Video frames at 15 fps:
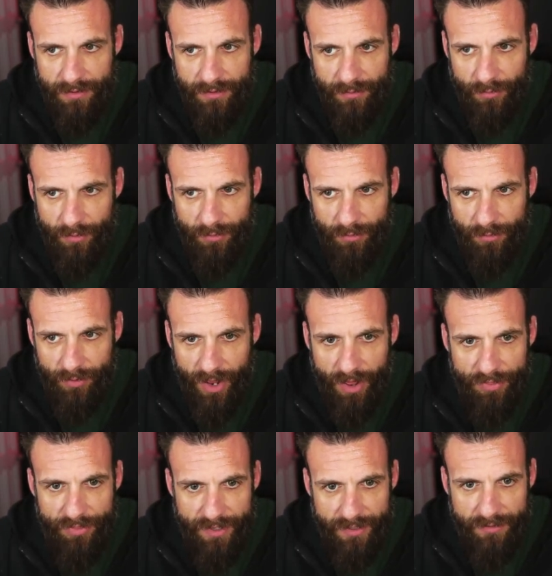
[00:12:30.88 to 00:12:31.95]
Well, well,
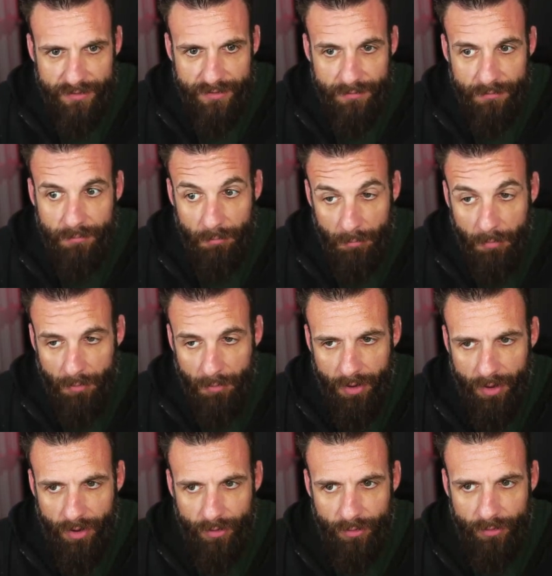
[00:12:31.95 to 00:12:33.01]
nothing.
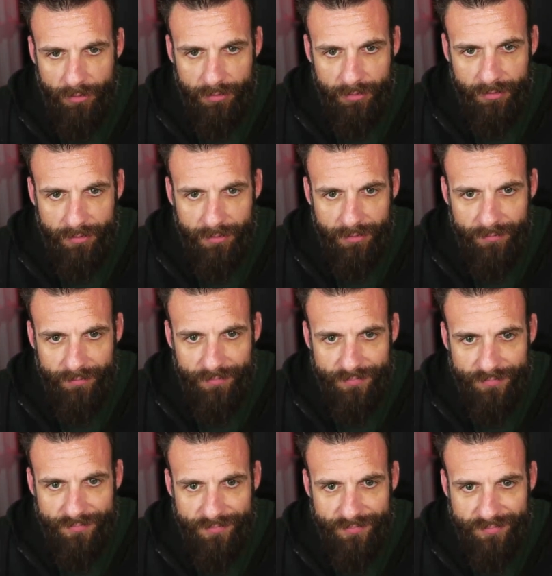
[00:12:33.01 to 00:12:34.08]
Oh.
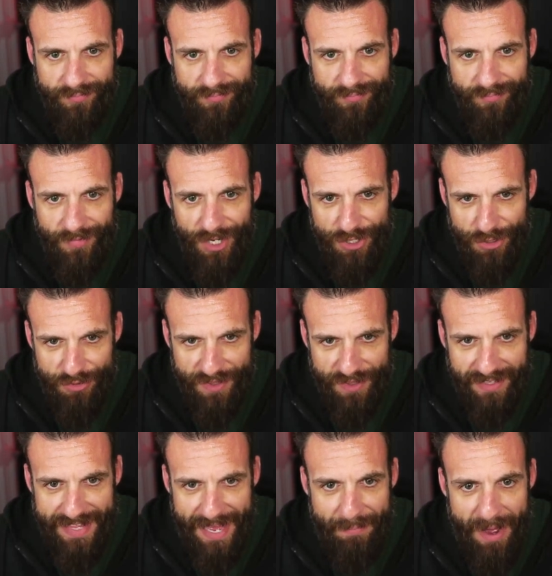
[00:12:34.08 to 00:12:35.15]
You
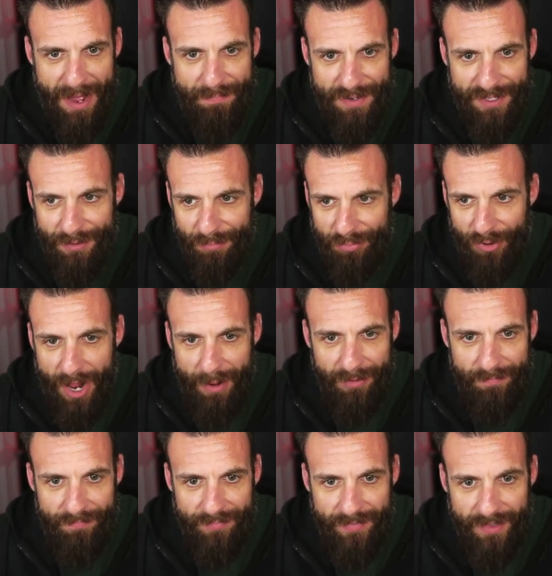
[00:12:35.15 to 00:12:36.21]
think that might be the
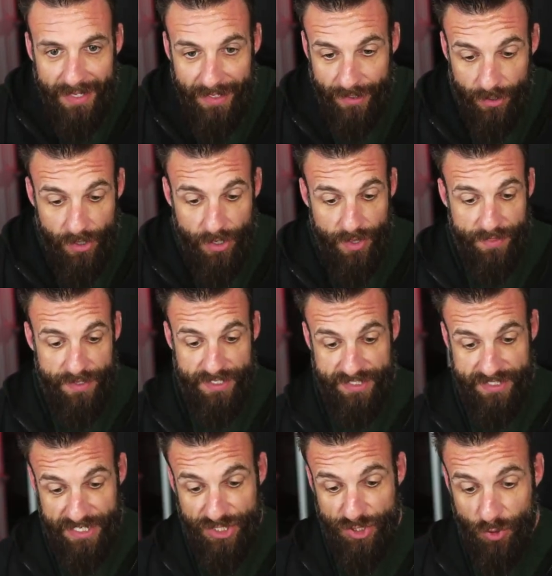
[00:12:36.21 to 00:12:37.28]
problem? Like the
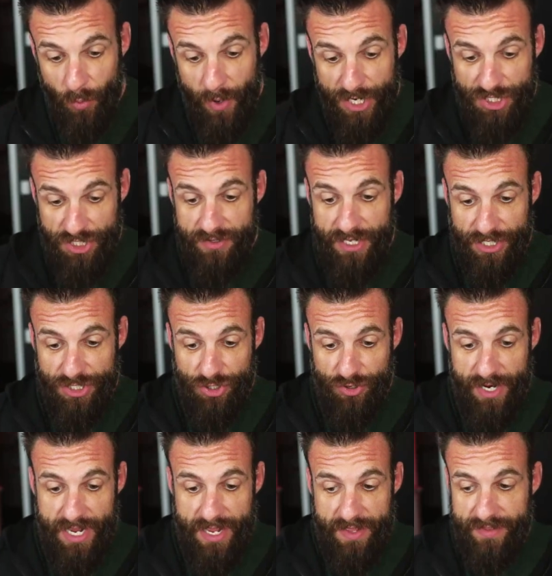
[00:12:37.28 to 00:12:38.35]
situation that you're
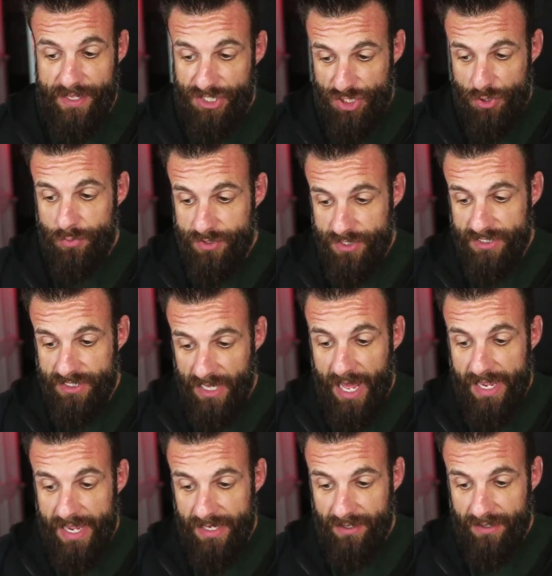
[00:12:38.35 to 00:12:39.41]
in that you
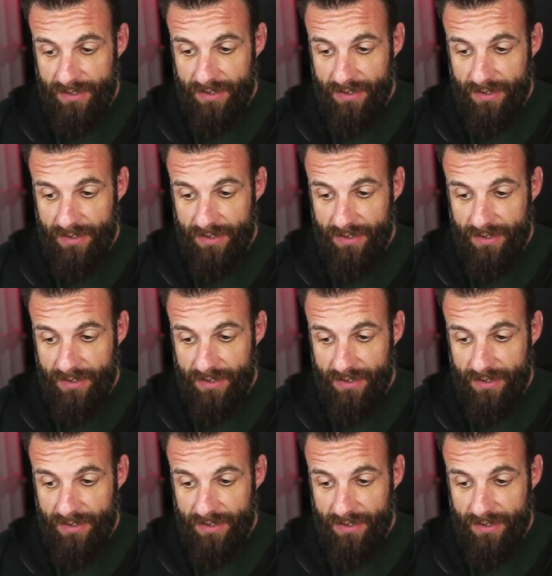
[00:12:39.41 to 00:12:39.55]
dislike,